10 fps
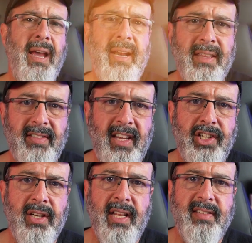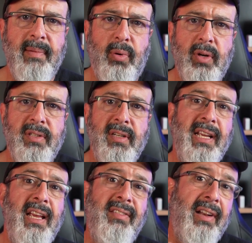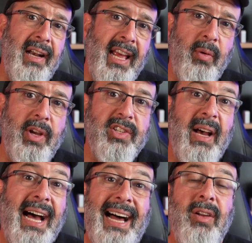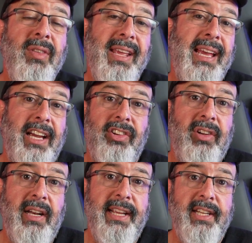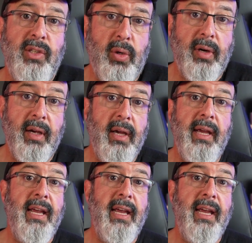Another section that's important is language. How do they actually talk?